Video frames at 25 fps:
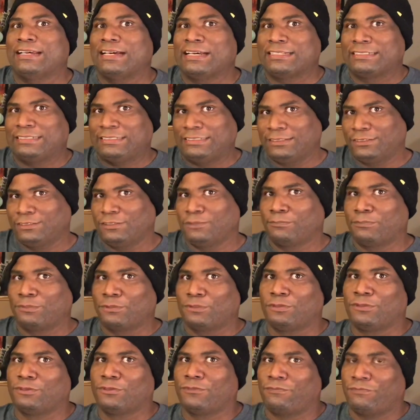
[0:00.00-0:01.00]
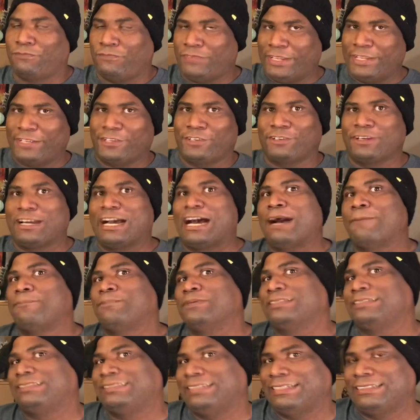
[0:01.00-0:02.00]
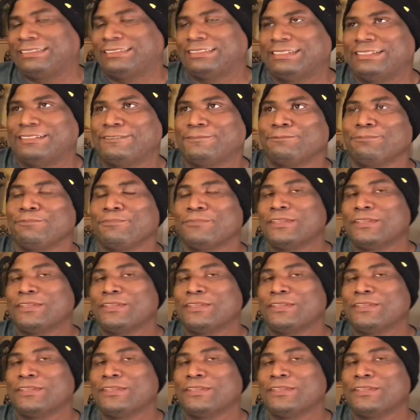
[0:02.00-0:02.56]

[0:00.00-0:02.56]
a suitable figure opposition